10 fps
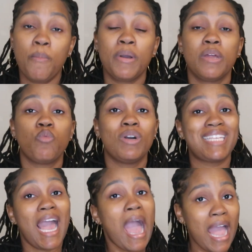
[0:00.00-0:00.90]
but was
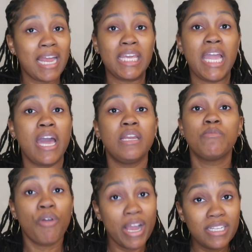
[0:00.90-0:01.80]
I highly
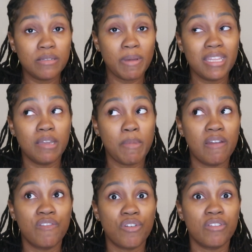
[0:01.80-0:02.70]
unimpressed by the
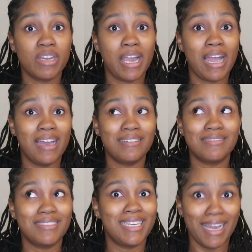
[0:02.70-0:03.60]
amount of throw that I got?
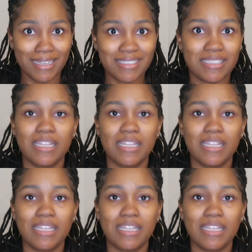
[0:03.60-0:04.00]
Yes.